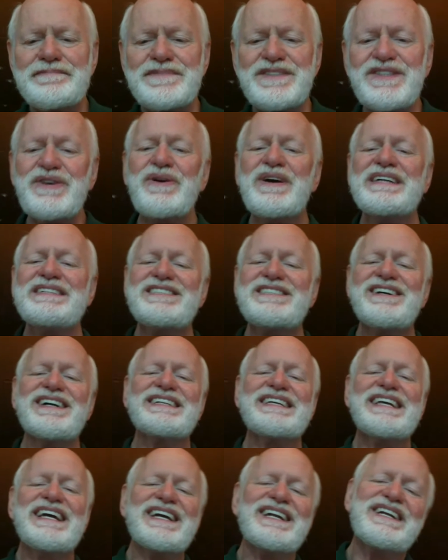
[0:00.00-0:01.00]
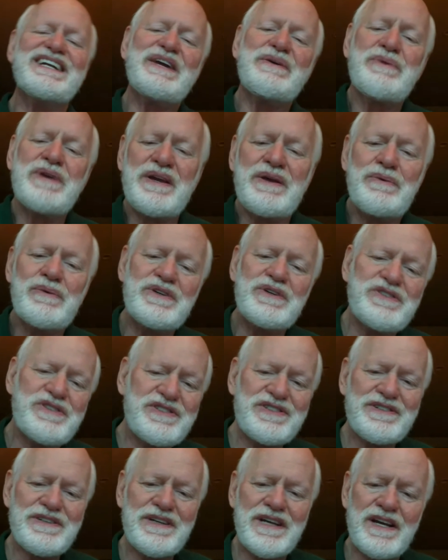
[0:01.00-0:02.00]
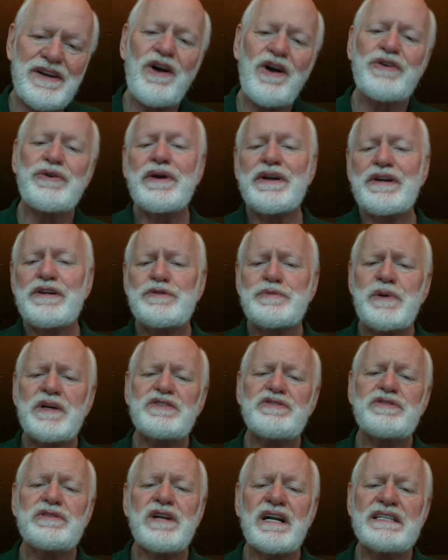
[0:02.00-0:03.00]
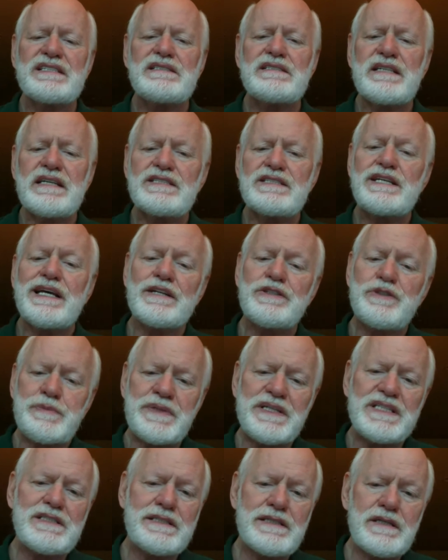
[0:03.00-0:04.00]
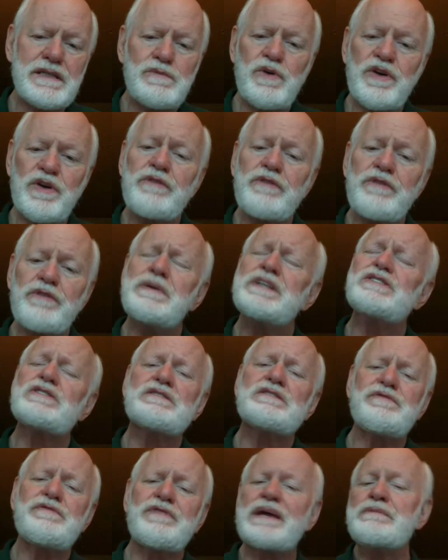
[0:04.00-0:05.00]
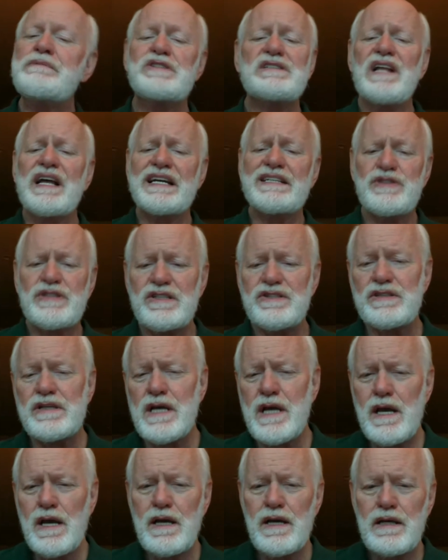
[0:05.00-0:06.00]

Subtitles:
The great John Kennedy, when he was inaugurated as President of the United States, had a speech, and one of the best famous lines is,